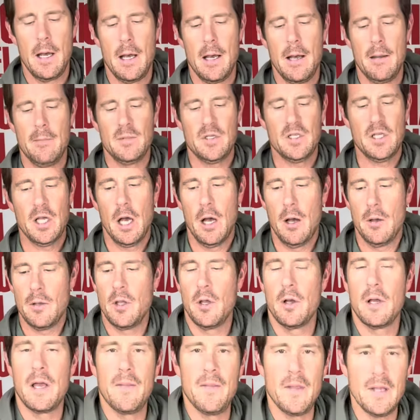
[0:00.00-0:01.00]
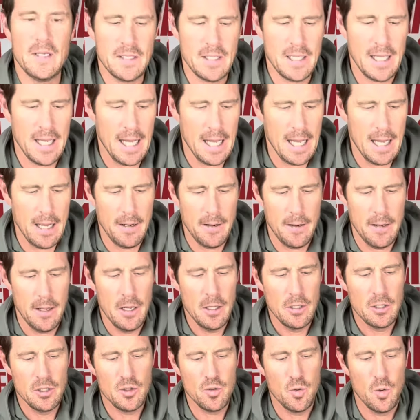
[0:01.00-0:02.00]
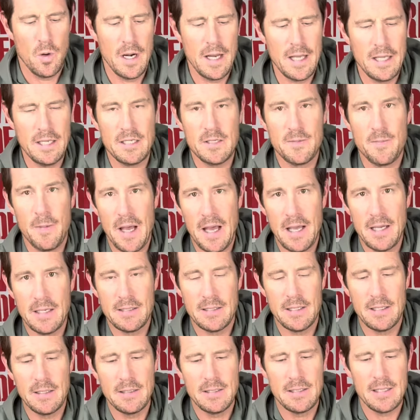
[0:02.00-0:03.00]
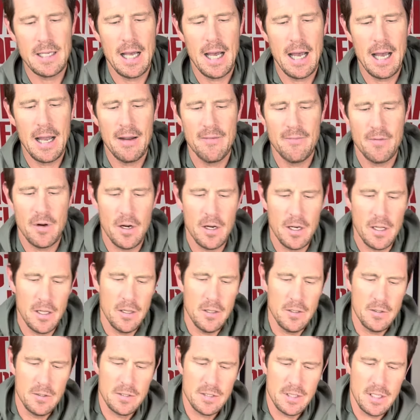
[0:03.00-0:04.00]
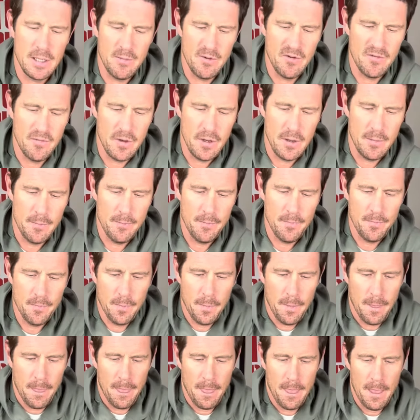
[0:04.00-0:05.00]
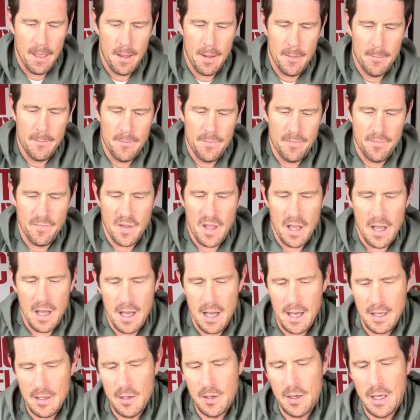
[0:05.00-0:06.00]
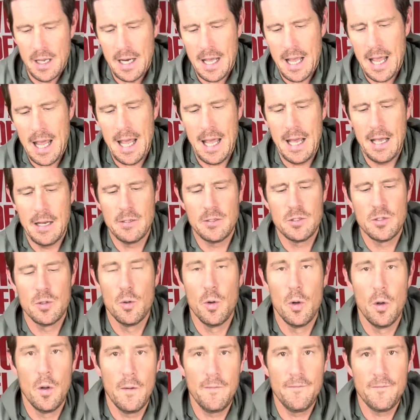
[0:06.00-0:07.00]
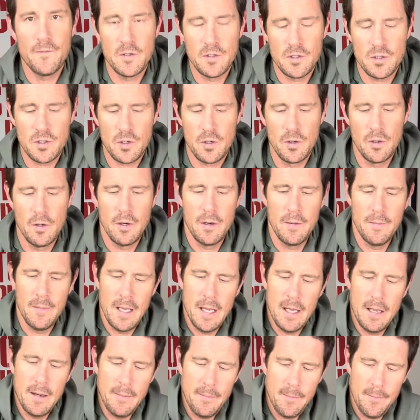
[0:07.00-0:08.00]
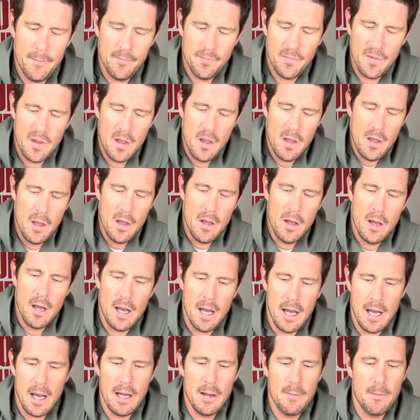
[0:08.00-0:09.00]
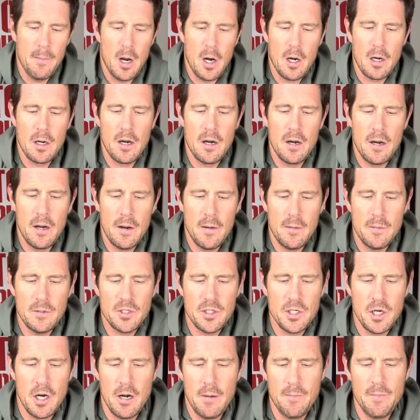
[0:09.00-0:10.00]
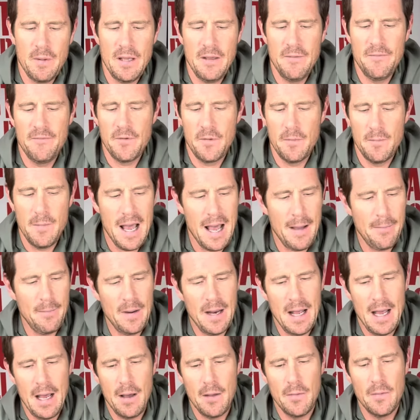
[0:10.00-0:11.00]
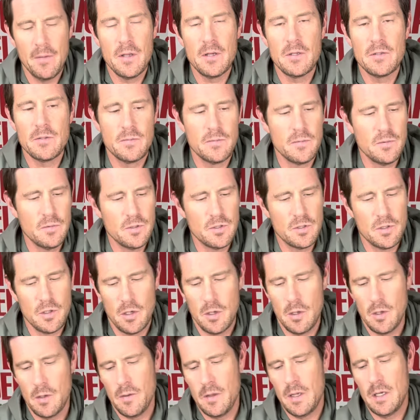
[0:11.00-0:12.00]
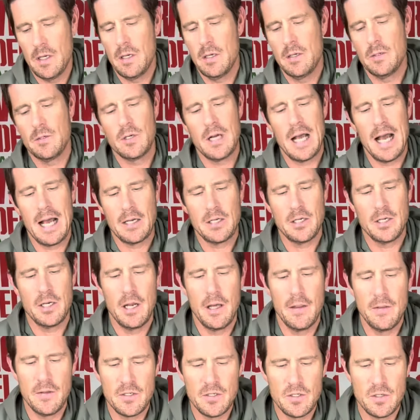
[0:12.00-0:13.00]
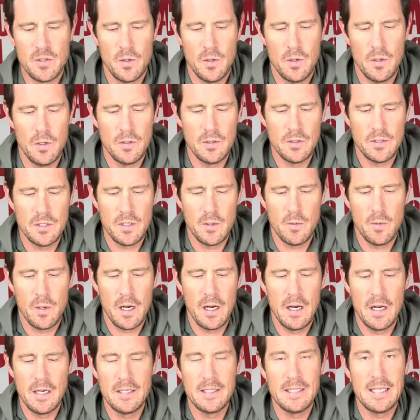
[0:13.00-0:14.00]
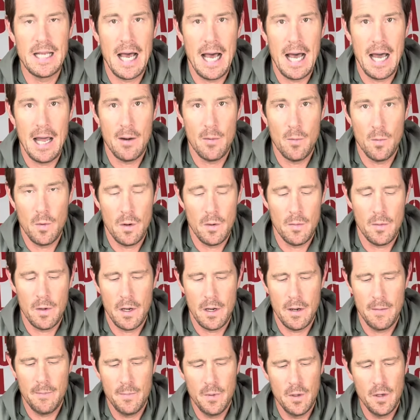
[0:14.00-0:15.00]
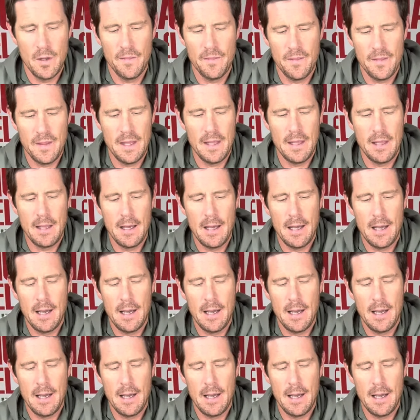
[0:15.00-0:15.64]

So you'll get this kit, 20 spikes inside. I've already used some of them. You get a hand tool for screwing them in. Marker, Sharpie for mapping out the traction on the soles. So we're gonna dot where we're gonna put the